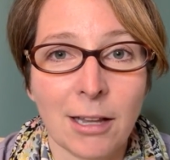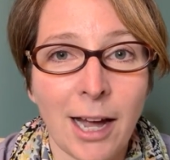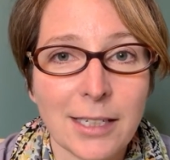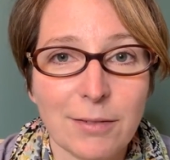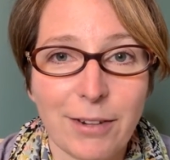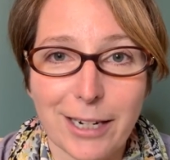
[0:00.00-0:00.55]

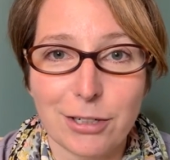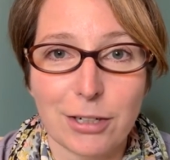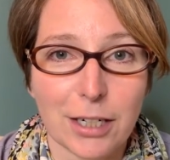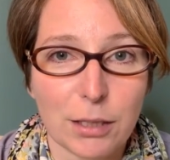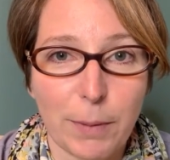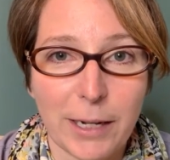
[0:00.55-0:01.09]
lots of extra
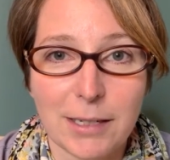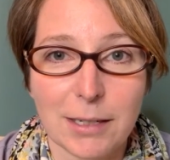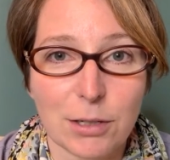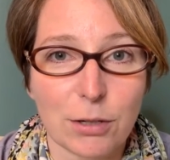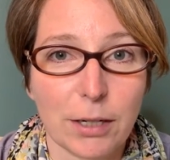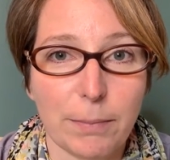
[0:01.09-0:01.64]

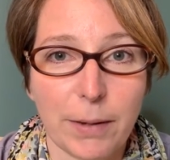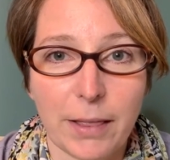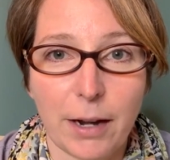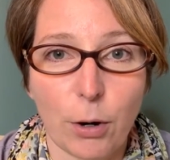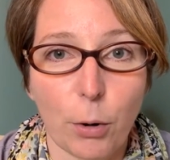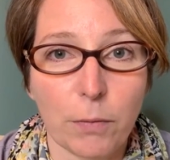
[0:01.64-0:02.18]
expenses creep in
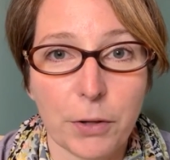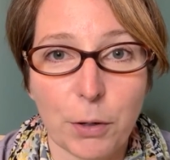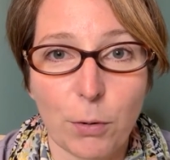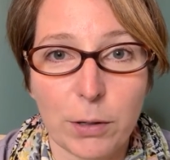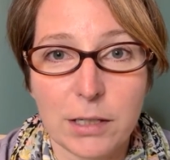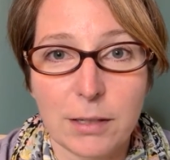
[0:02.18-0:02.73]
there over the
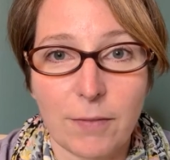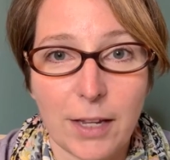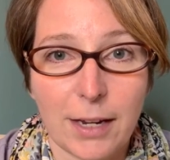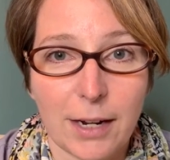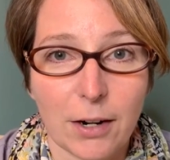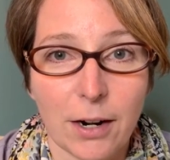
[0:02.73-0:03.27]
course of the
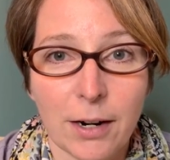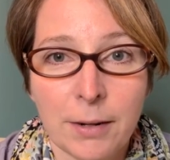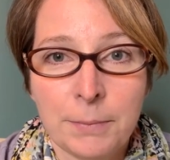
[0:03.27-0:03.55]
year.